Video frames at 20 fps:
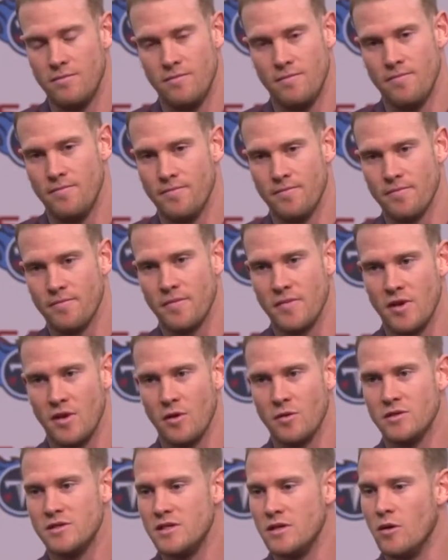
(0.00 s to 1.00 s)
you
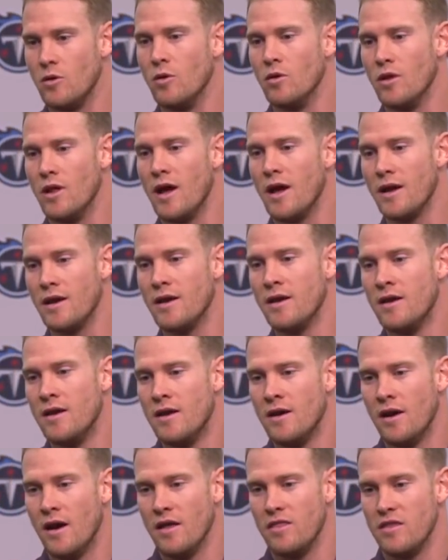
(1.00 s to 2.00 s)
don't see a whole lot,
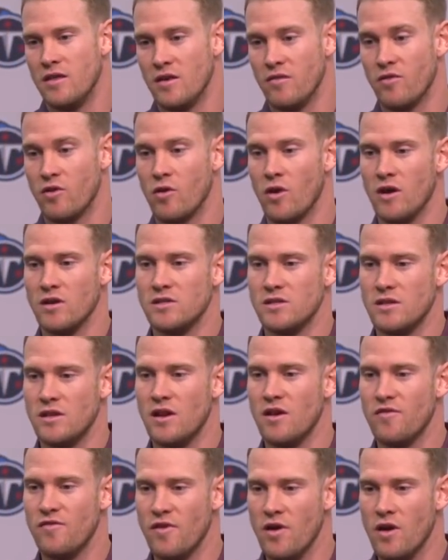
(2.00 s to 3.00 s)
I think, of across the
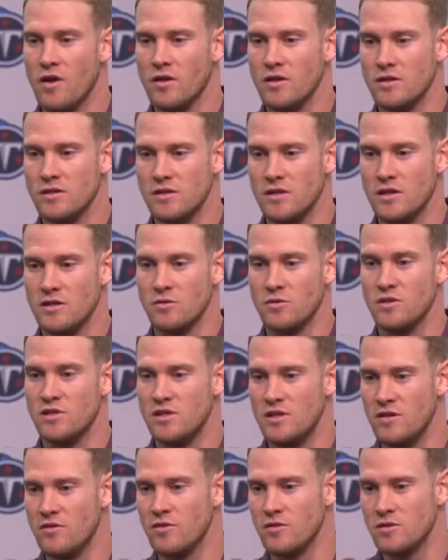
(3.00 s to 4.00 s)
NFL is
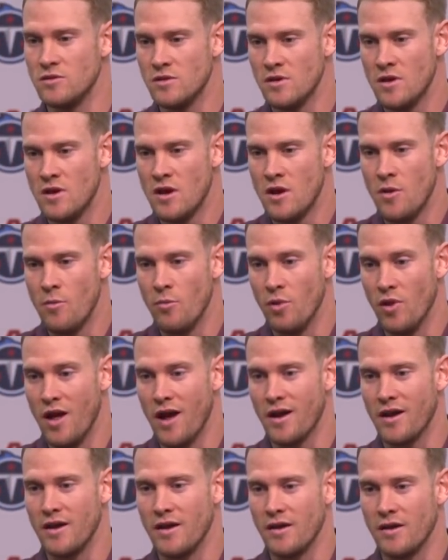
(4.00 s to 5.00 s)
receivers
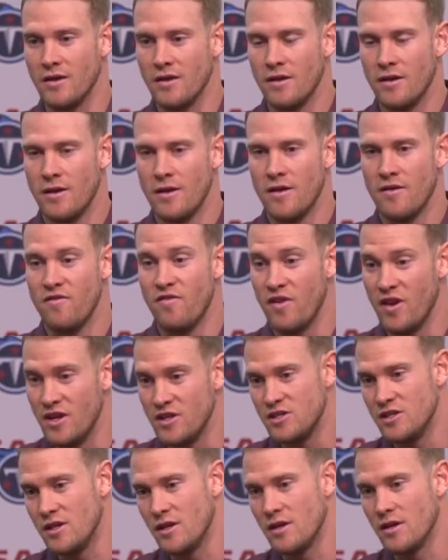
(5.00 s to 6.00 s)
blocking,
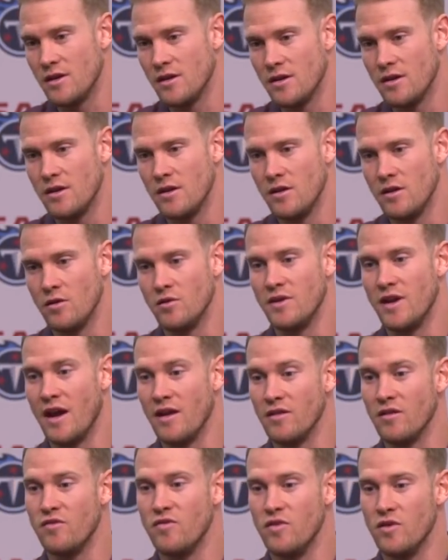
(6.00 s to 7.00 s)
finishing, you know,
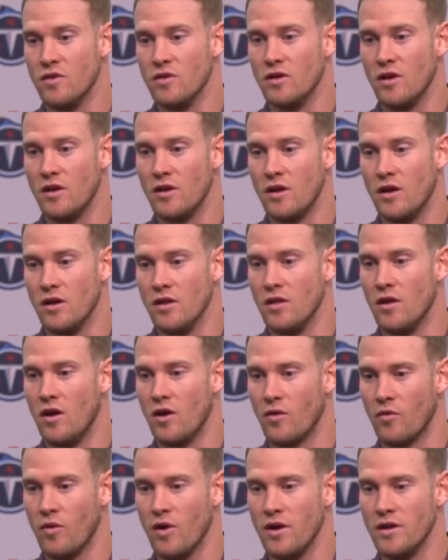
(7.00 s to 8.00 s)
down the field on
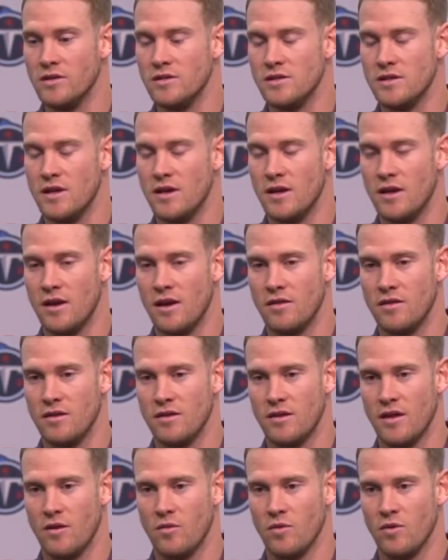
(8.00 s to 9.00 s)
long runs. And I
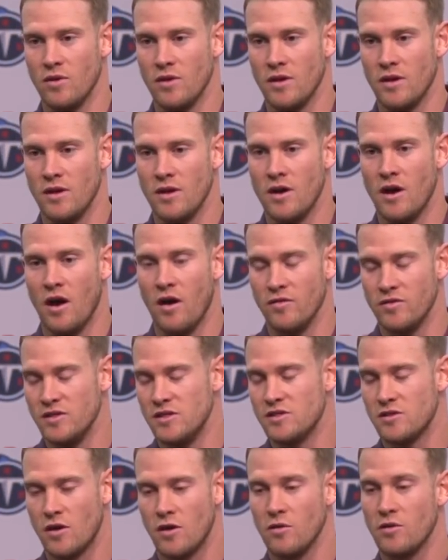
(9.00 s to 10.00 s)
think that really obviously
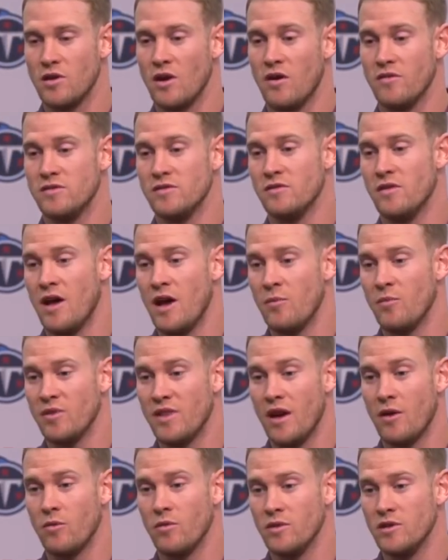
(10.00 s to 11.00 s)
started with the offensive line, but
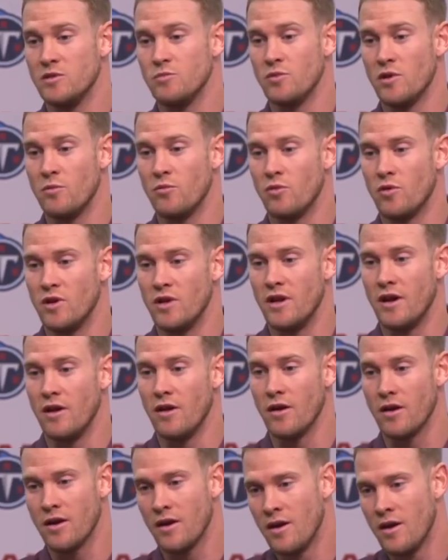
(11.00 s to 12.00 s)
that really springboarded
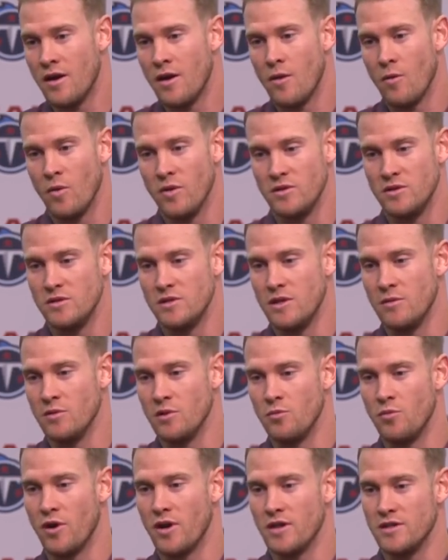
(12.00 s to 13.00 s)
Derrick once he was able
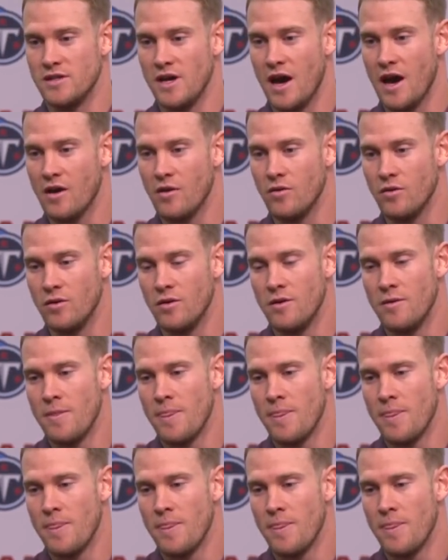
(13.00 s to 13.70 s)
to break a tackle.